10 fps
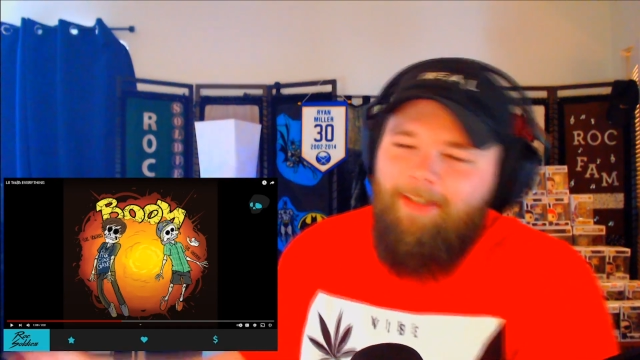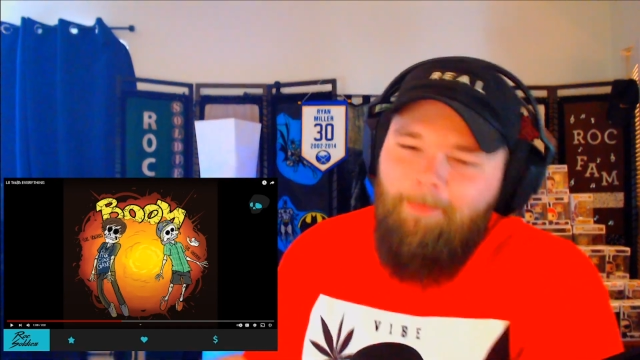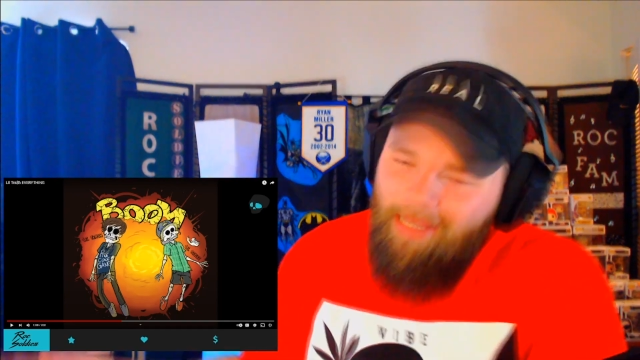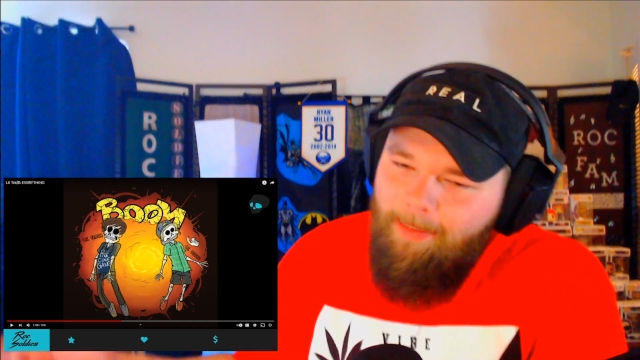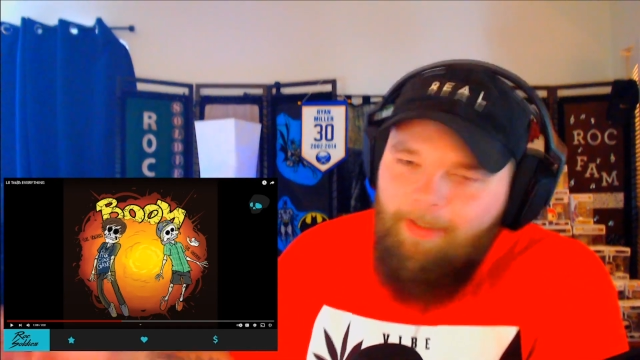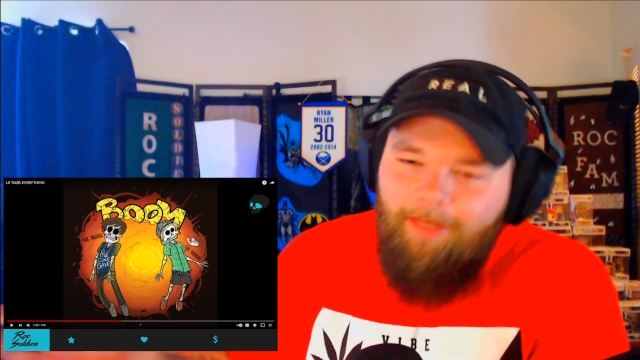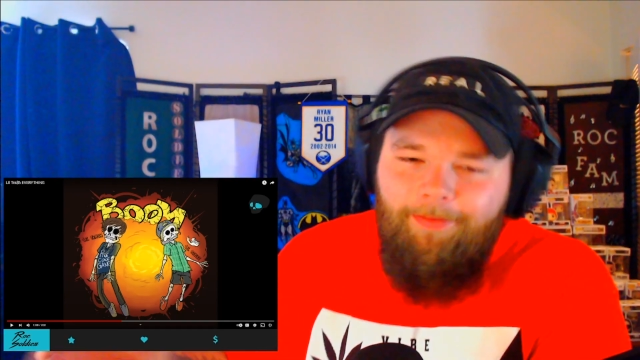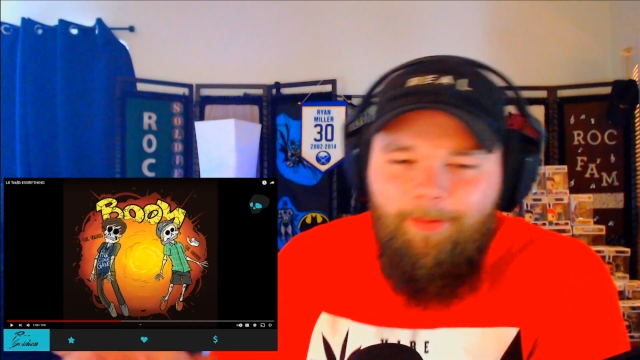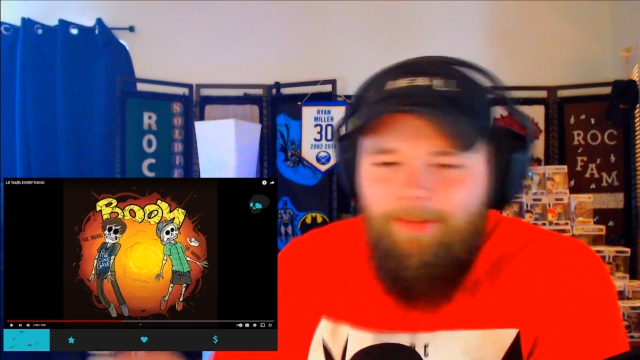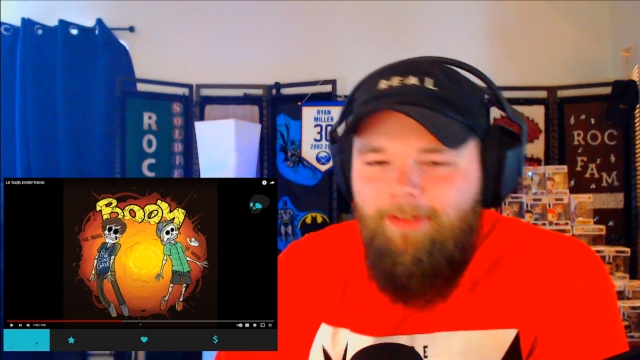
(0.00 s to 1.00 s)
Now, maybe if
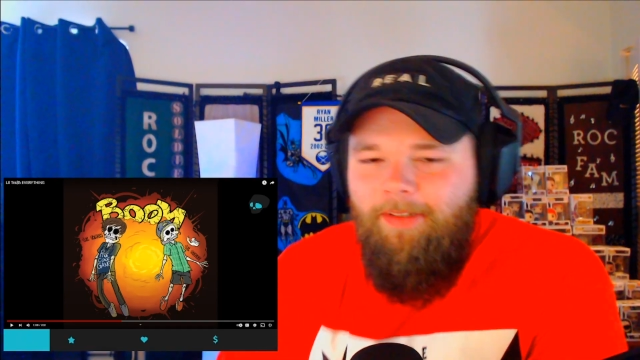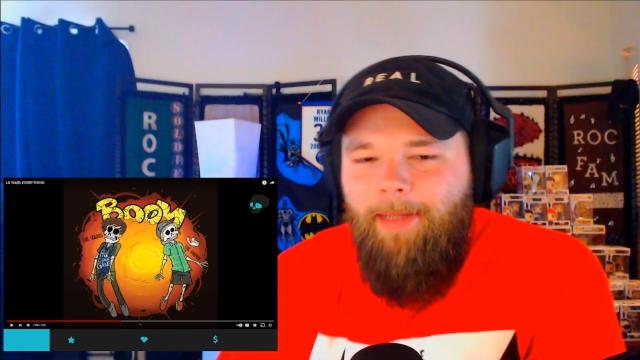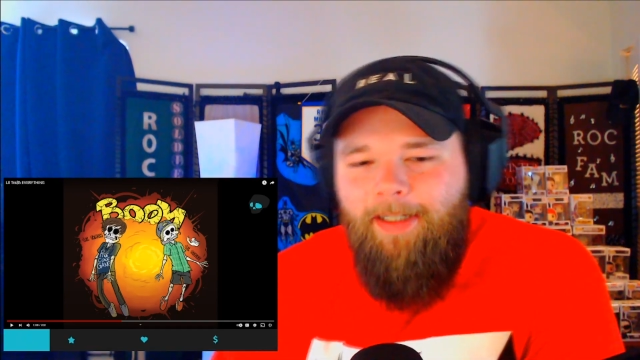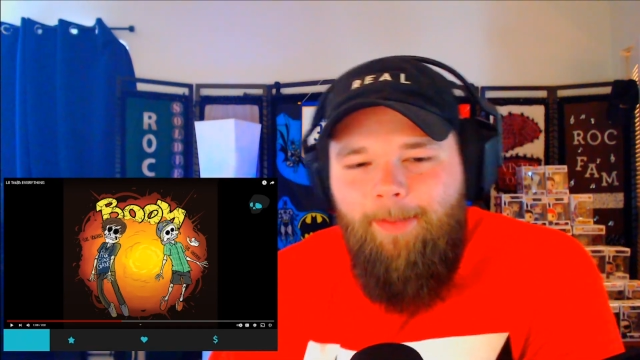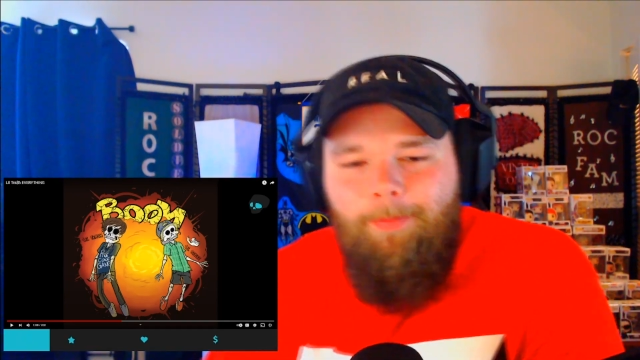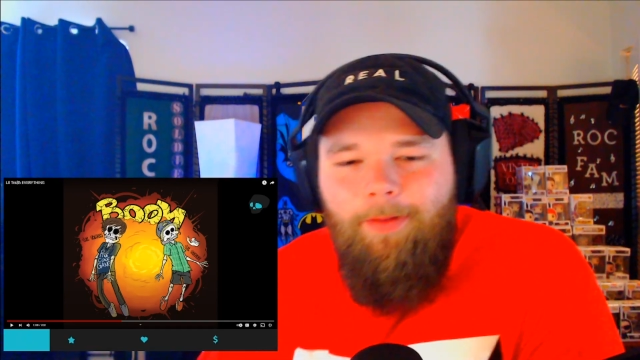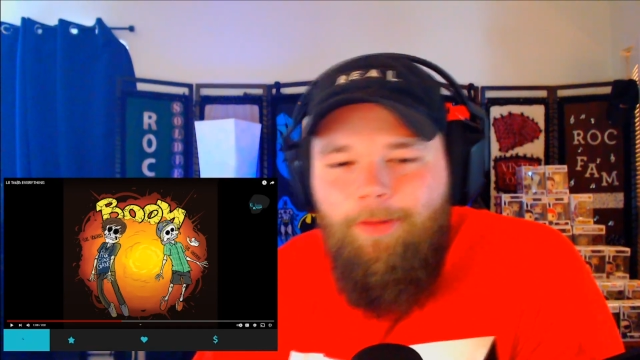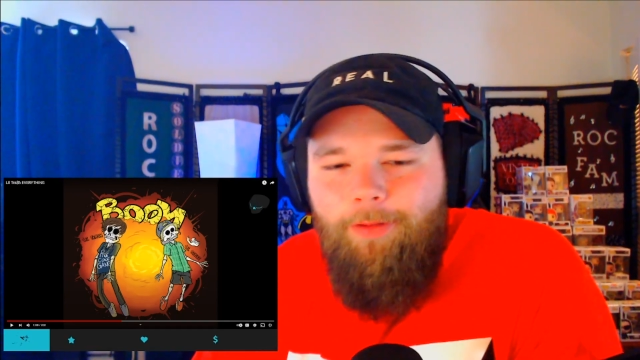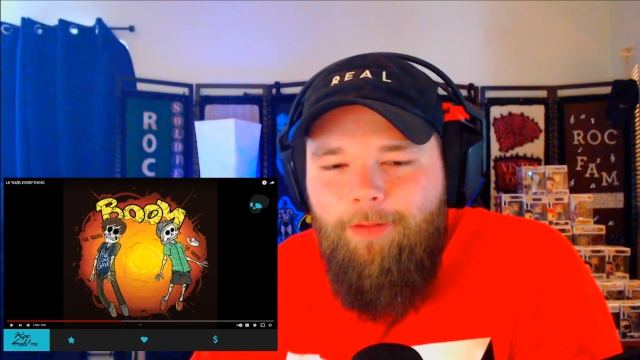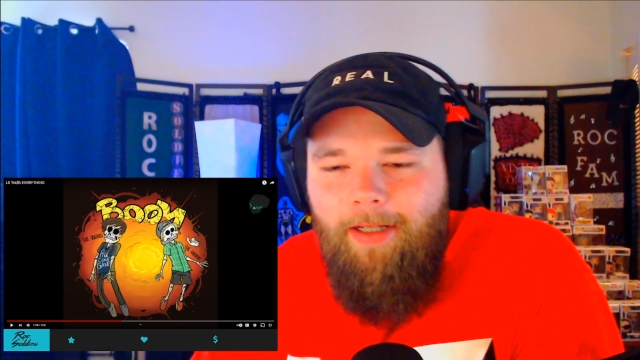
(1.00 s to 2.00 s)
he was to link back up with
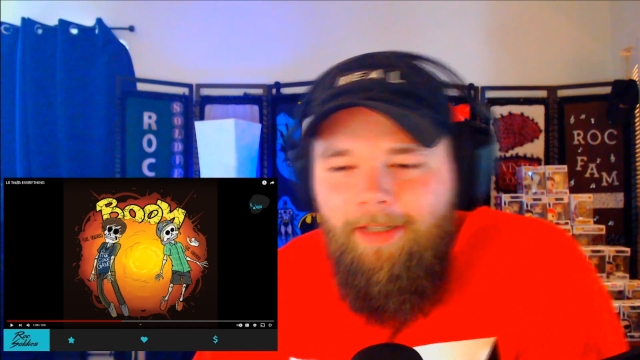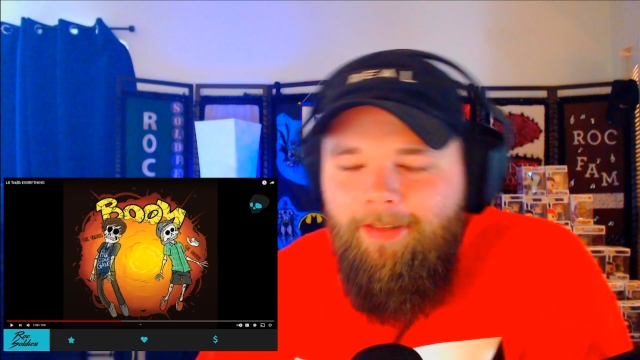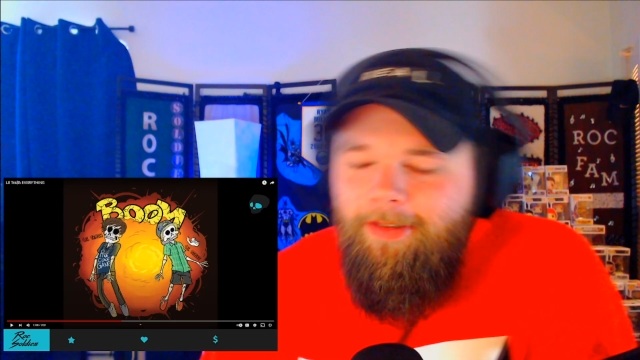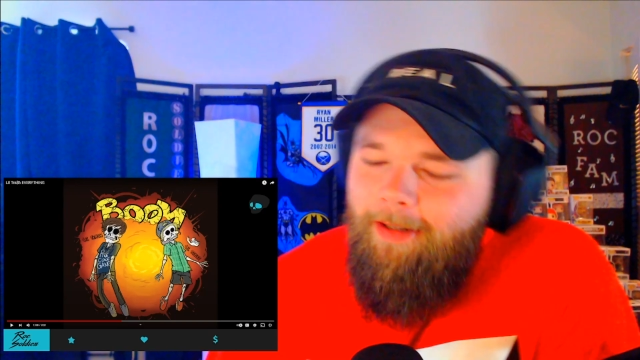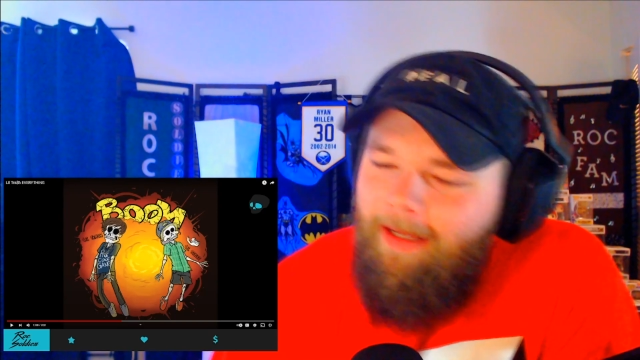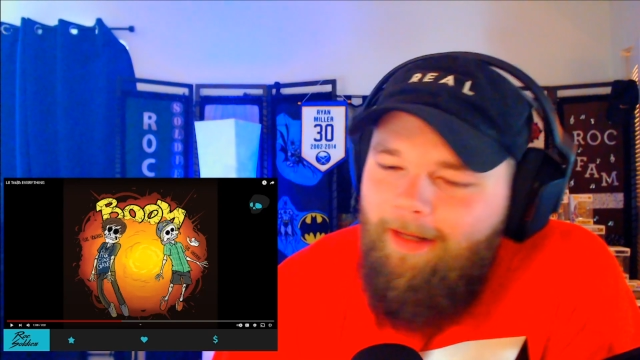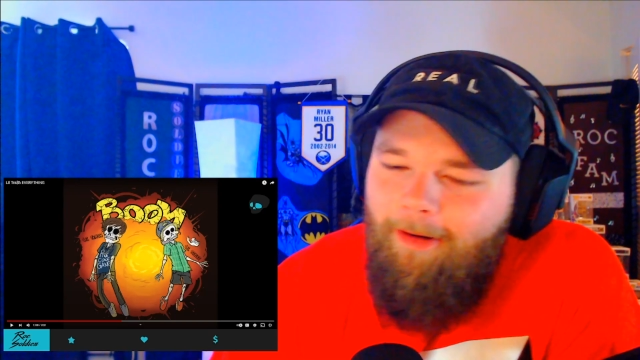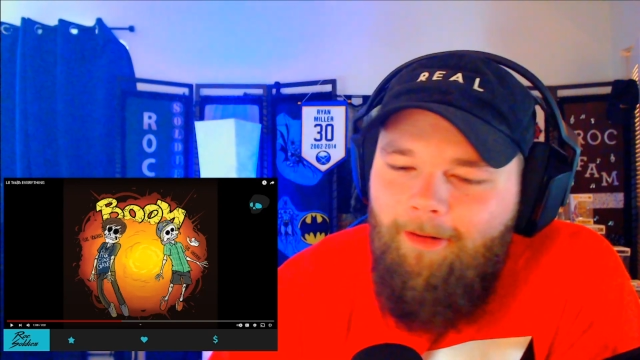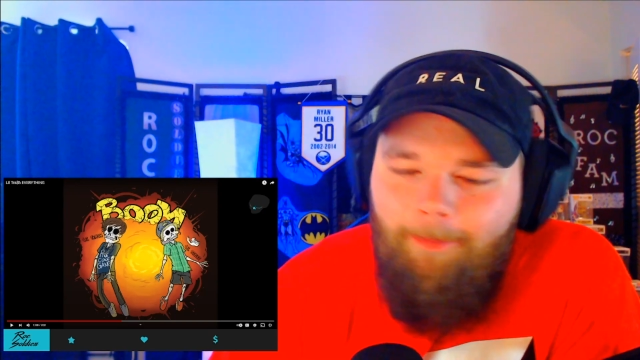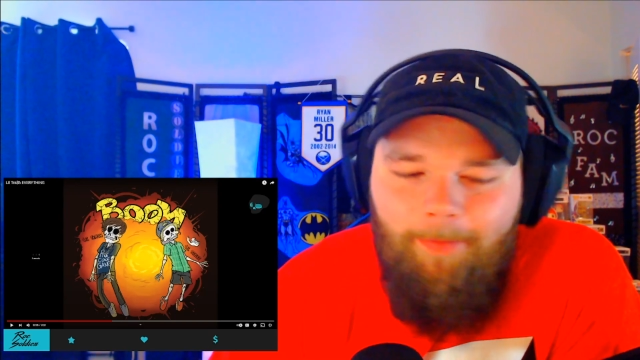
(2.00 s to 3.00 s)
Lil Trash, you know, I
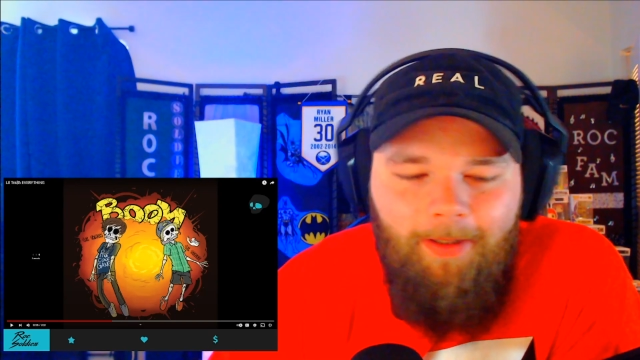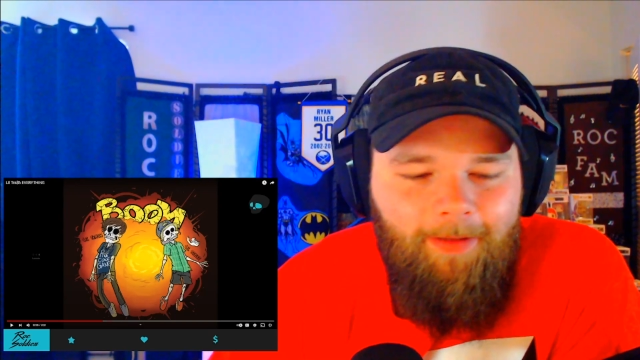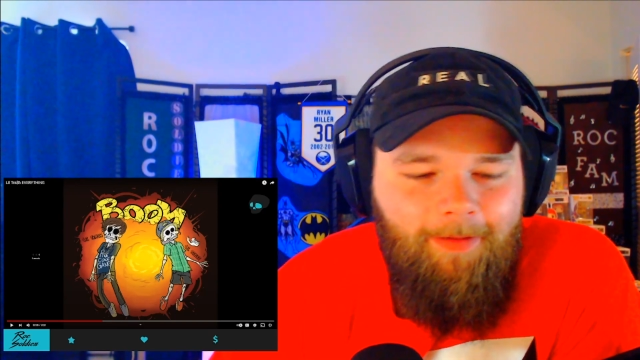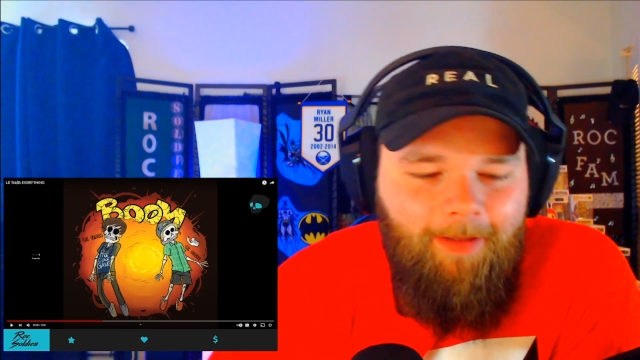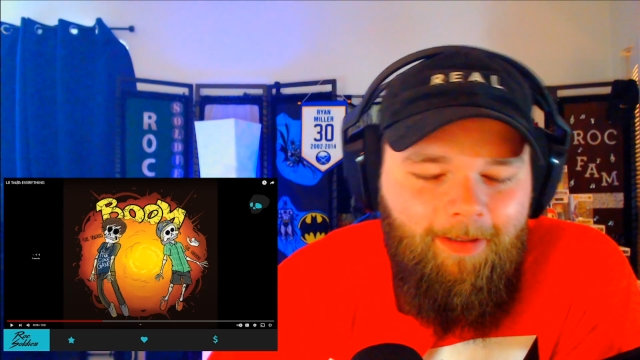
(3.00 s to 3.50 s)
don't know, man.